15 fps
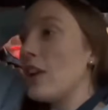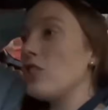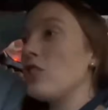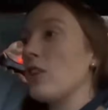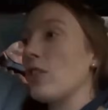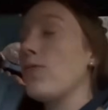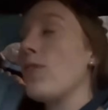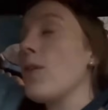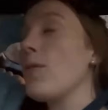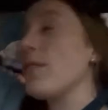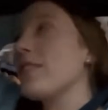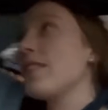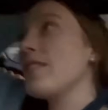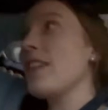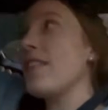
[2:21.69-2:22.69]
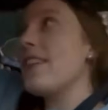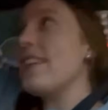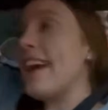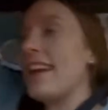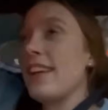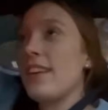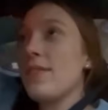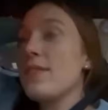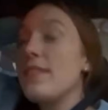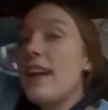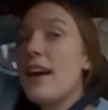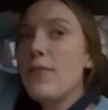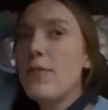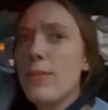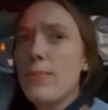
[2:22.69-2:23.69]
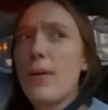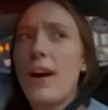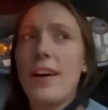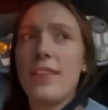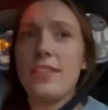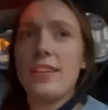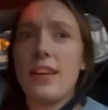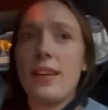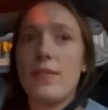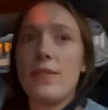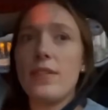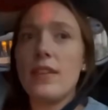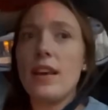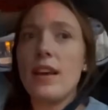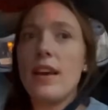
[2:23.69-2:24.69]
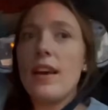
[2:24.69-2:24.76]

just focuses on the negatives, never the positives,